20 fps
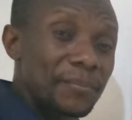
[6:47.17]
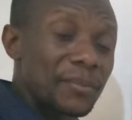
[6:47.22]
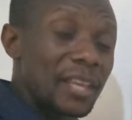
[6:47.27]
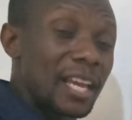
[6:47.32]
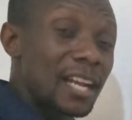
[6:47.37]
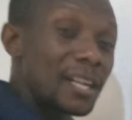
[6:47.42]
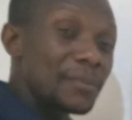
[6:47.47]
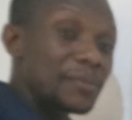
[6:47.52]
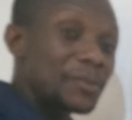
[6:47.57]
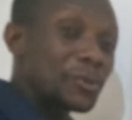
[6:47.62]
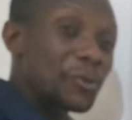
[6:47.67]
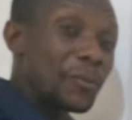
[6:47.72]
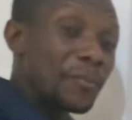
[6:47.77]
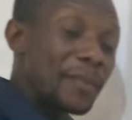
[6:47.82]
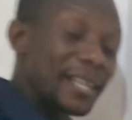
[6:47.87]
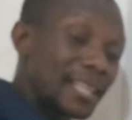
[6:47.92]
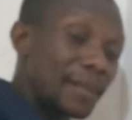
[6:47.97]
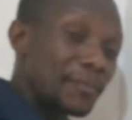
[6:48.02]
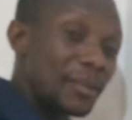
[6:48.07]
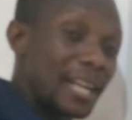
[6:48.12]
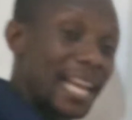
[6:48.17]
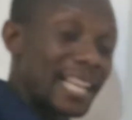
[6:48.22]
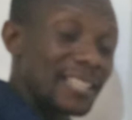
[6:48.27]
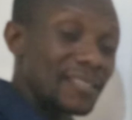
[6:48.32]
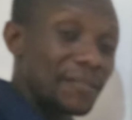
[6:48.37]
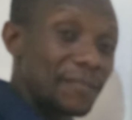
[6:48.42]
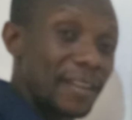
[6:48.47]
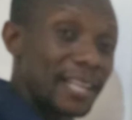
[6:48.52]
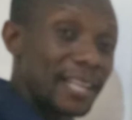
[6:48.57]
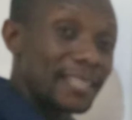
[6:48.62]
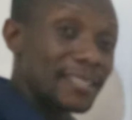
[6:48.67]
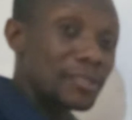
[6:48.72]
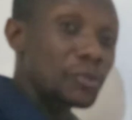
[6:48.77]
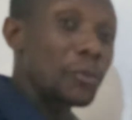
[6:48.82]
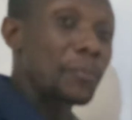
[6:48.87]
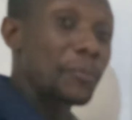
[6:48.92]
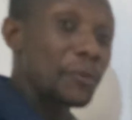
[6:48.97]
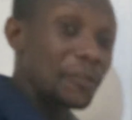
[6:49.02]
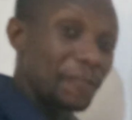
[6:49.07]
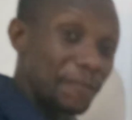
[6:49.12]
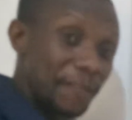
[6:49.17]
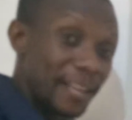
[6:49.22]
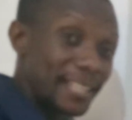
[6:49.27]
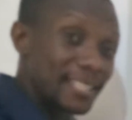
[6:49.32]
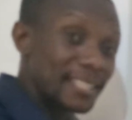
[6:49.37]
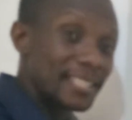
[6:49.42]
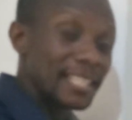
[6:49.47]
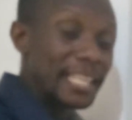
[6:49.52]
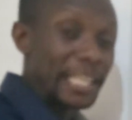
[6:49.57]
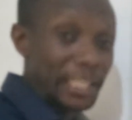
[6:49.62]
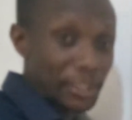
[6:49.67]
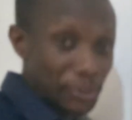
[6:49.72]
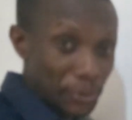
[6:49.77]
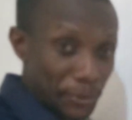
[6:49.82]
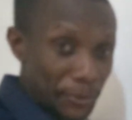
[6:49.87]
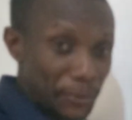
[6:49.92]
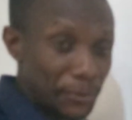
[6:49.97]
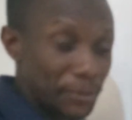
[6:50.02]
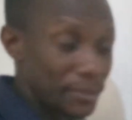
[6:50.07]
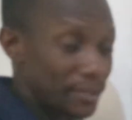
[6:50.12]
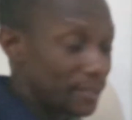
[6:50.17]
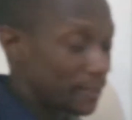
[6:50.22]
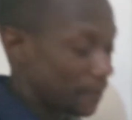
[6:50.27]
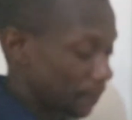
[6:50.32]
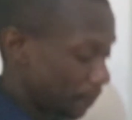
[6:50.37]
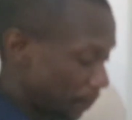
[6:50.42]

helps to metabolize fats, to put fats into use.